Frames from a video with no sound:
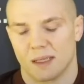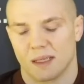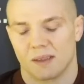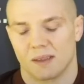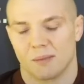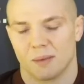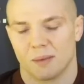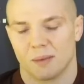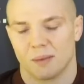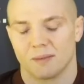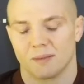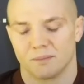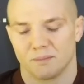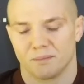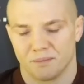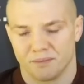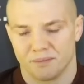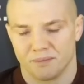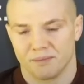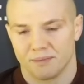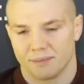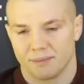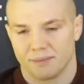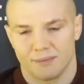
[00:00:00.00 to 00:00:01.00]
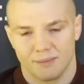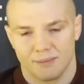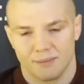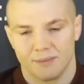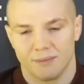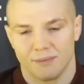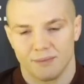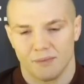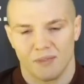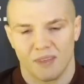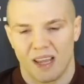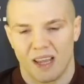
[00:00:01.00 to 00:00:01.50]
him, but
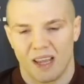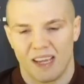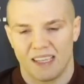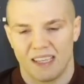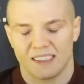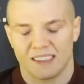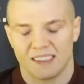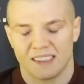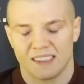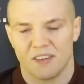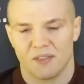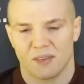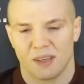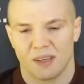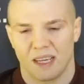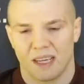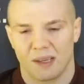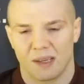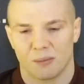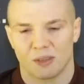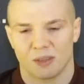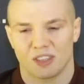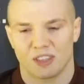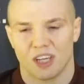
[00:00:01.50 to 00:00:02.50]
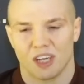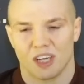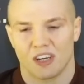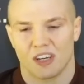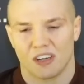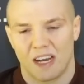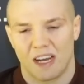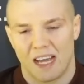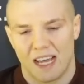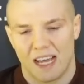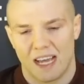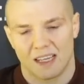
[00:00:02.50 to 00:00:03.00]
it's different. Like with Jacare,
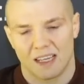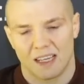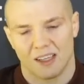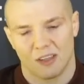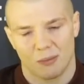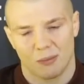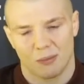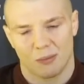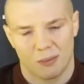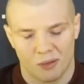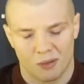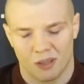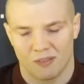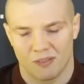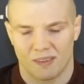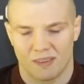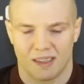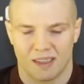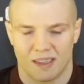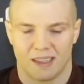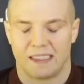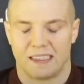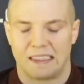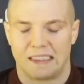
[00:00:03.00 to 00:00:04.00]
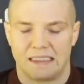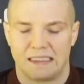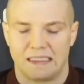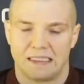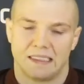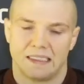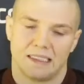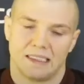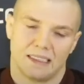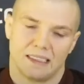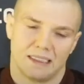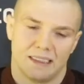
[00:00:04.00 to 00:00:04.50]
I had a little bit more of a,
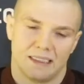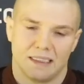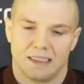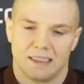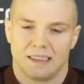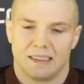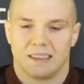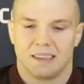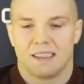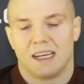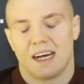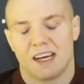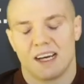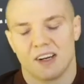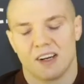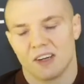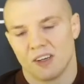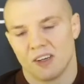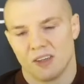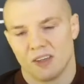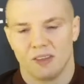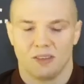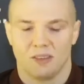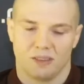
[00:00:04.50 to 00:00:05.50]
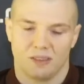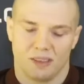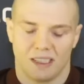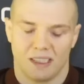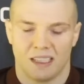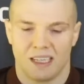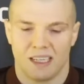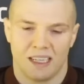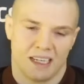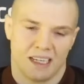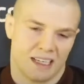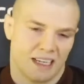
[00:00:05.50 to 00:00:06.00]
I don't know, and
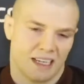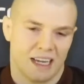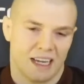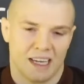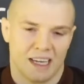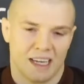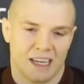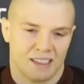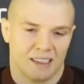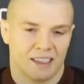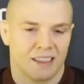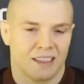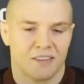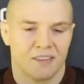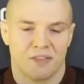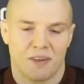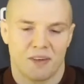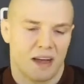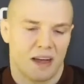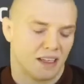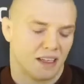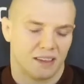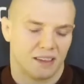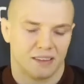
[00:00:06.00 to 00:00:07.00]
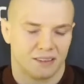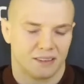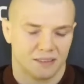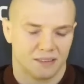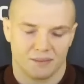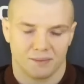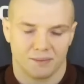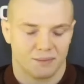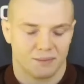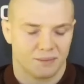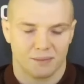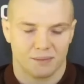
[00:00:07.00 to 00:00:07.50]
again in the fight
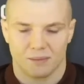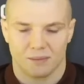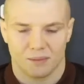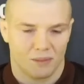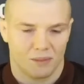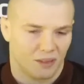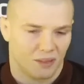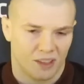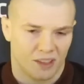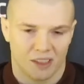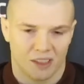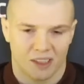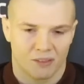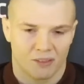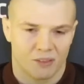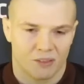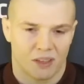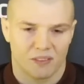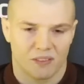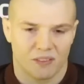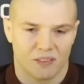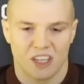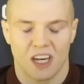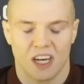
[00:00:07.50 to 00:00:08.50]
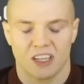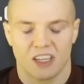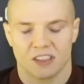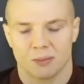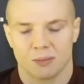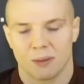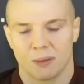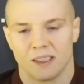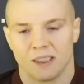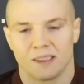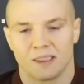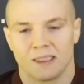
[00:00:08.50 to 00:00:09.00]
nothing would have changed,
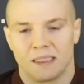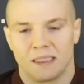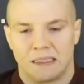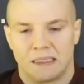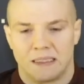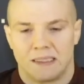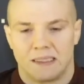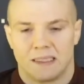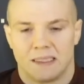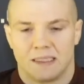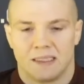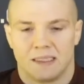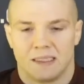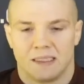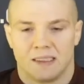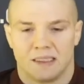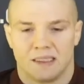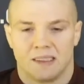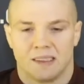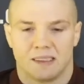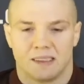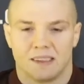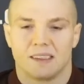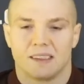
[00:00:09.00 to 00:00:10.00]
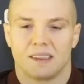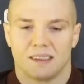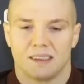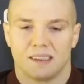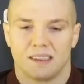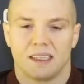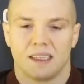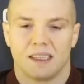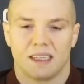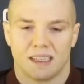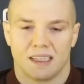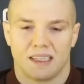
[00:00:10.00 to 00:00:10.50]
but
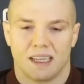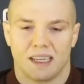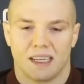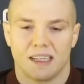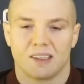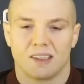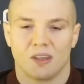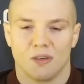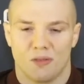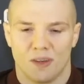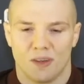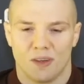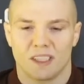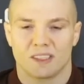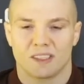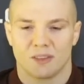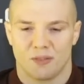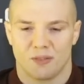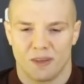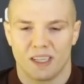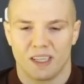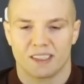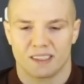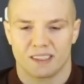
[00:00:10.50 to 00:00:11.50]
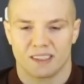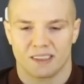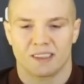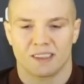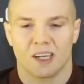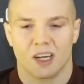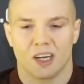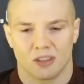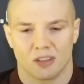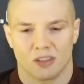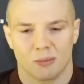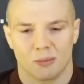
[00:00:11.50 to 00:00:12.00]
like, I'll go face to face and
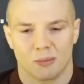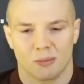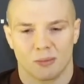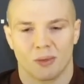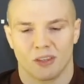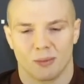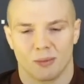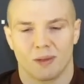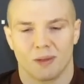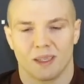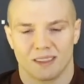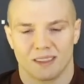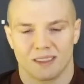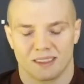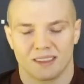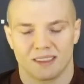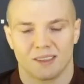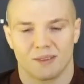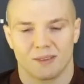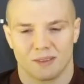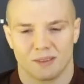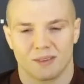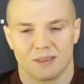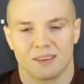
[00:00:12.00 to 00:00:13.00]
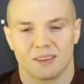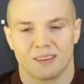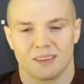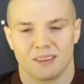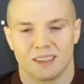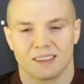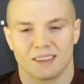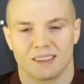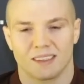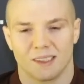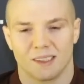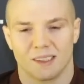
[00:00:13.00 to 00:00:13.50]
talk to him a little bit. Let's see what
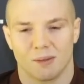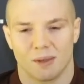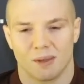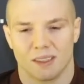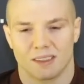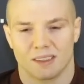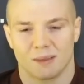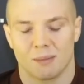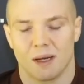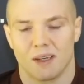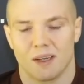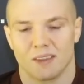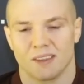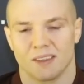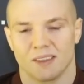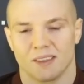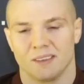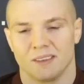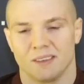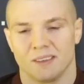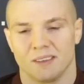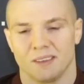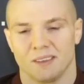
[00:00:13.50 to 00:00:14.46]
he's about, you know?